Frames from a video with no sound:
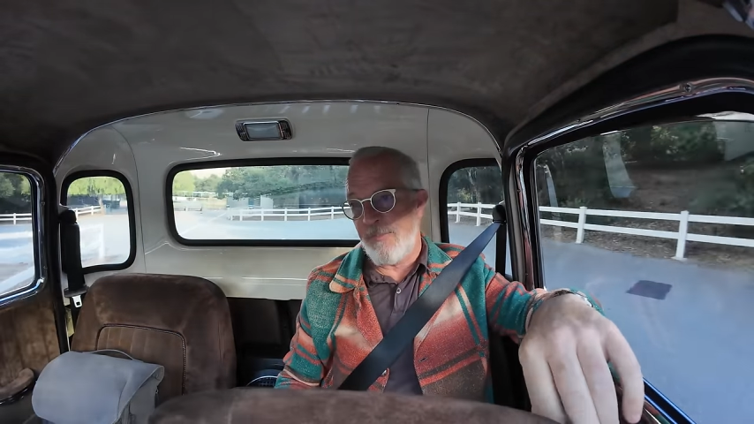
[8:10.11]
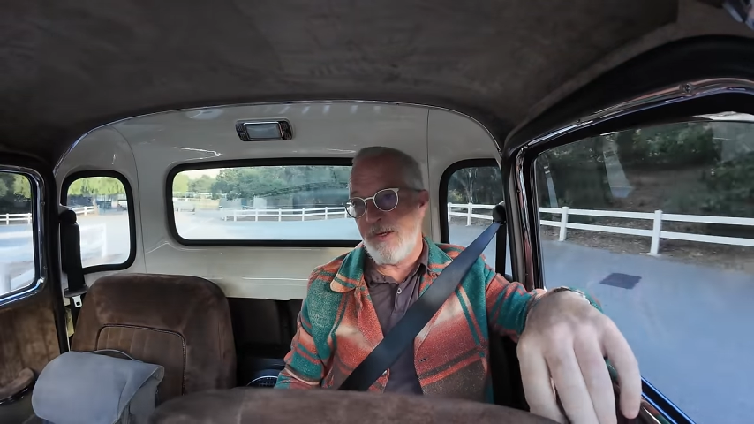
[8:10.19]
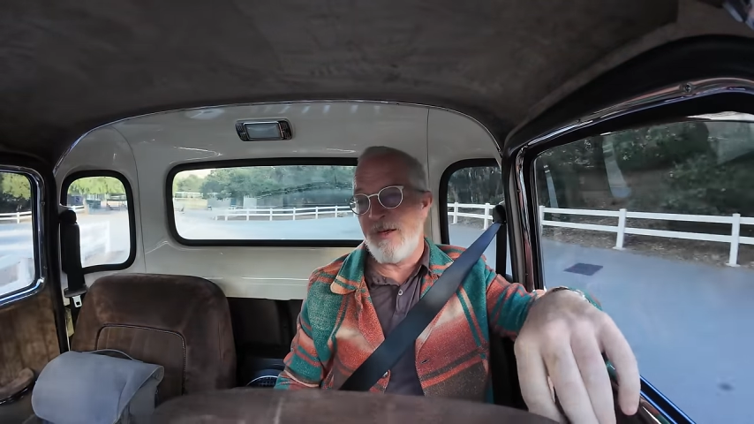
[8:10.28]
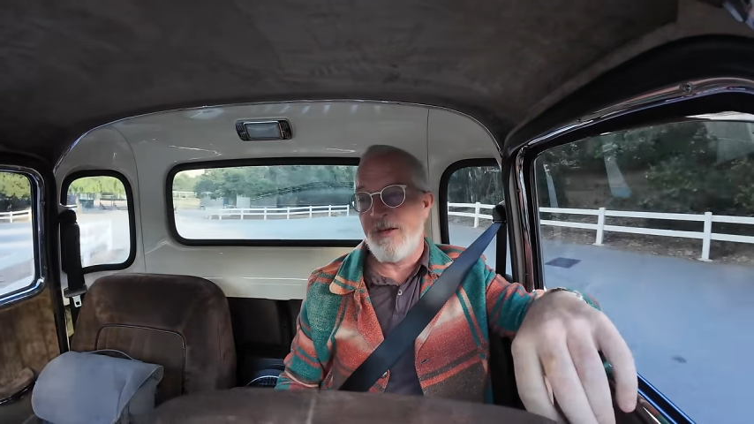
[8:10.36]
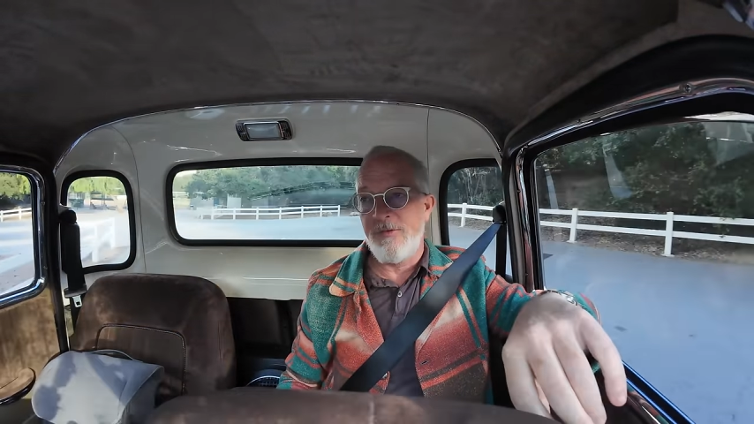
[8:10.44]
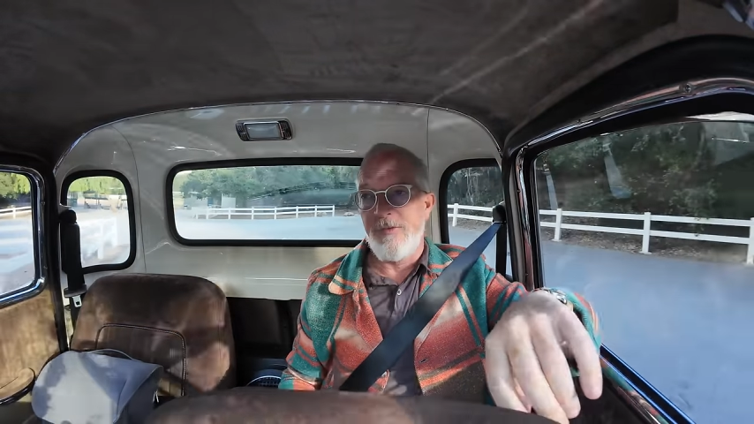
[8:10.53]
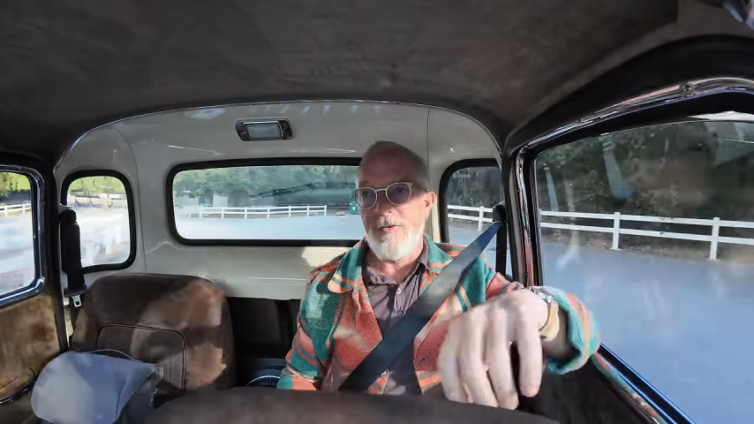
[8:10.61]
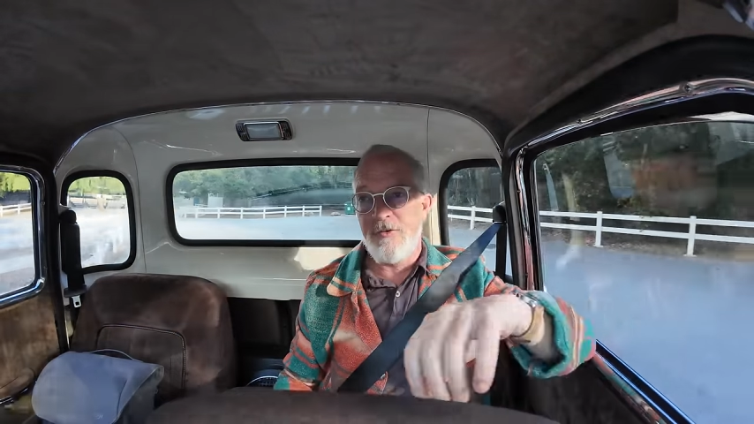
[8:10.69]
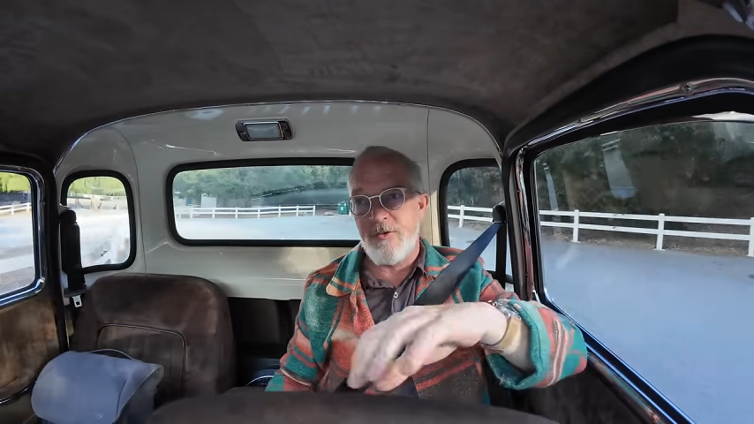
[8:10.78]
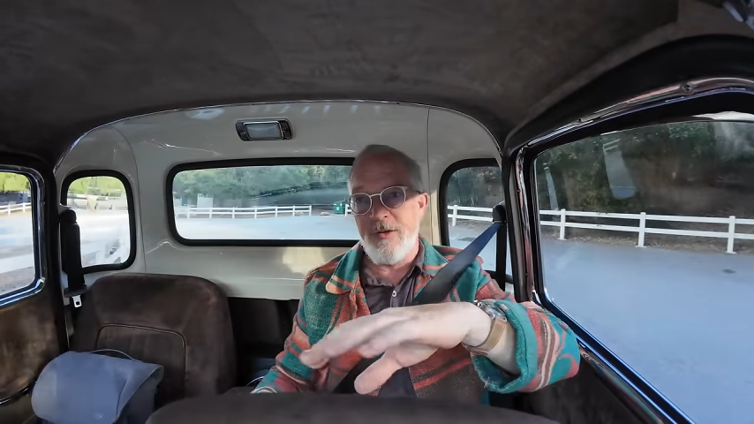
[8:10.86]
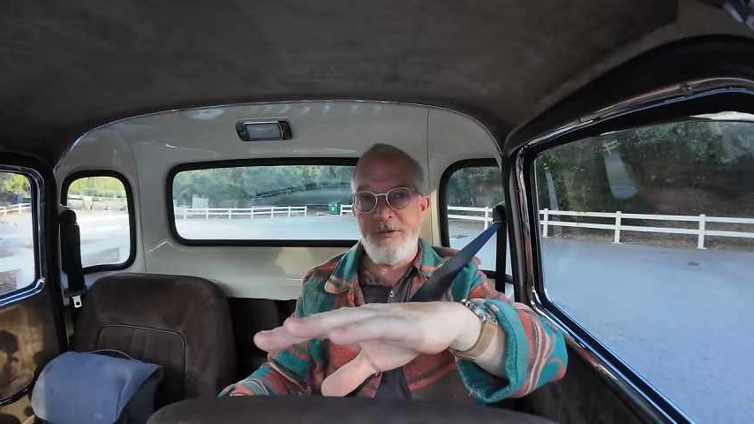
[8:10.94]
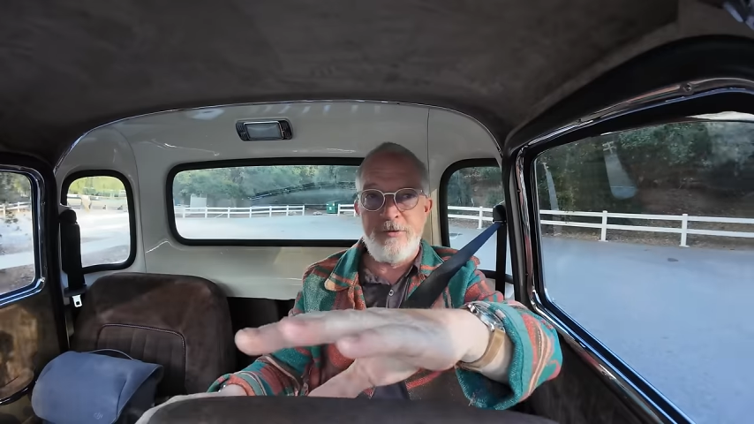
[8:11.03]
because the
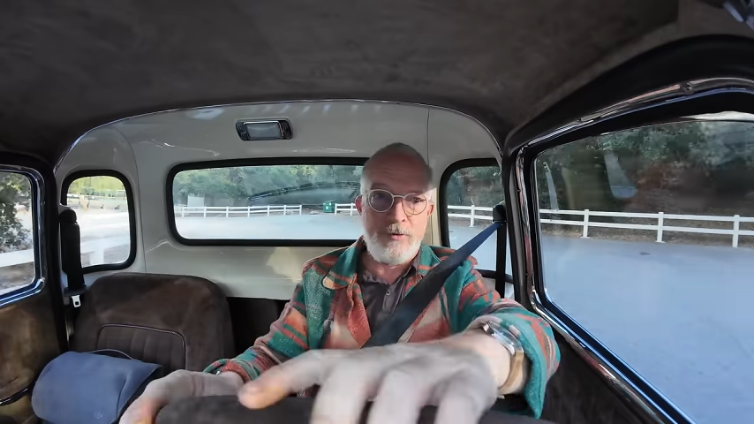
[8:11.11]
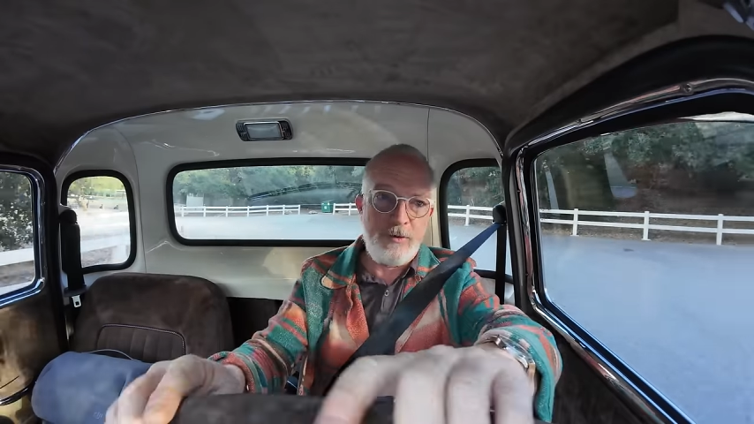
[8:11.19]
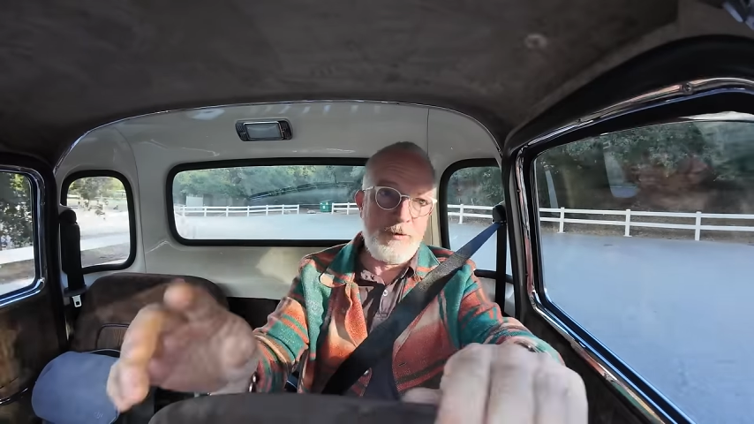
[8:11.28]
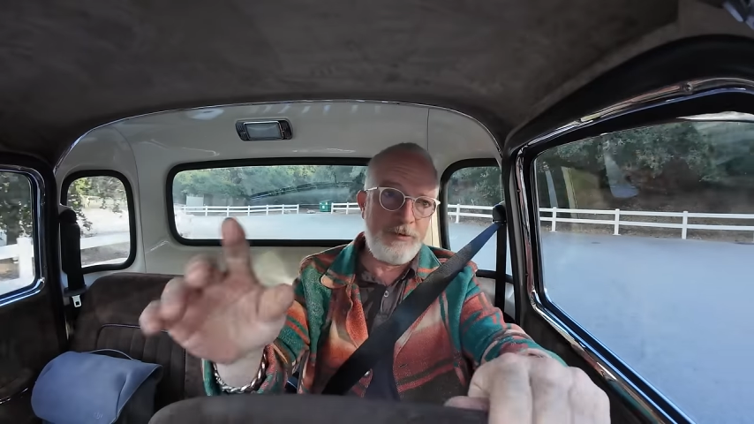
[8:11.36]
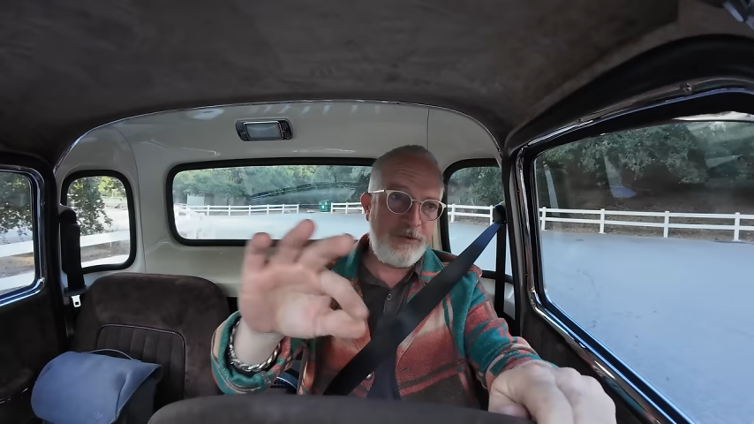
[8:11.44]
trees are little